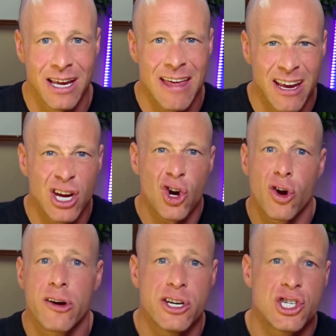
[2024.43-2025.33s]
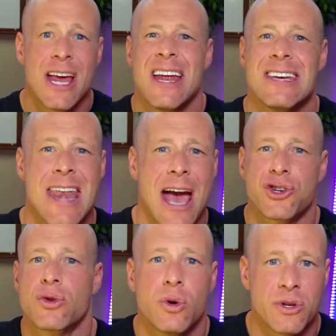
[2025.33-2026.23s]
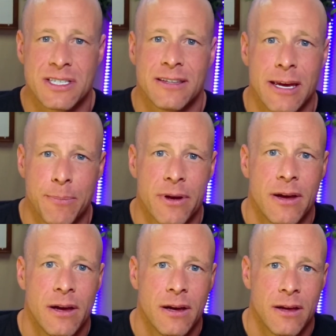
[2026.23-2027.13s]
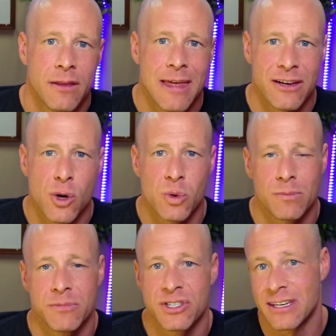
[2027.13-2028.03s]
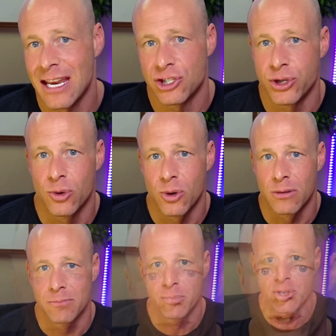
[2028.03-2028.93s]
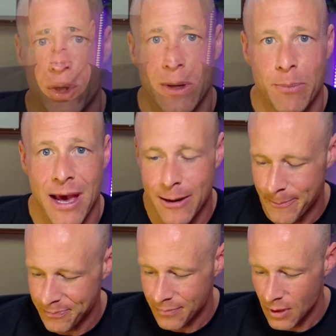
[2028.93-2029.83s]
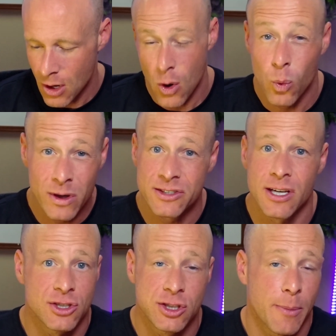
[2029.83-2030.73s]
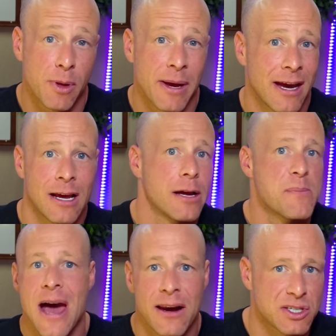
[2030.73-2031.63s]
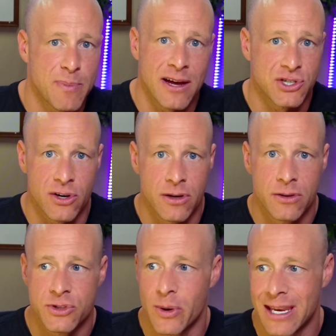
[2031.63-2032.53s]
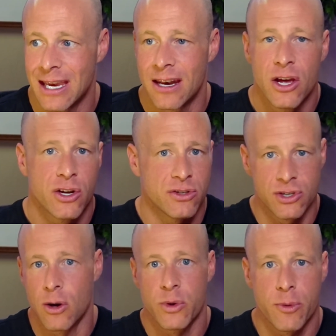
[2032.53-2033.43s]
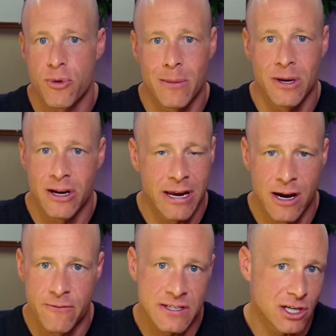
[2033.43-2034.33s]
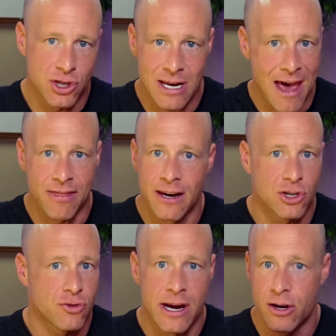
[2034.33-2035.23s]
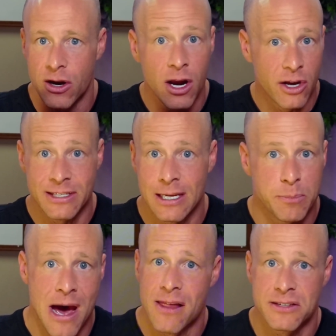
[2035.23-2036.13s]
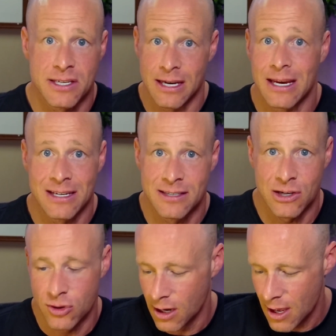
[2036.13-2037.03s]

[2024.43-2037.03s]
And that encourage natural sleep, that don't sedate you or put you in bed. One such supplement, and I am not a sponsor, so again, consult with your primary care physician, athletic trainer, team policy, etc.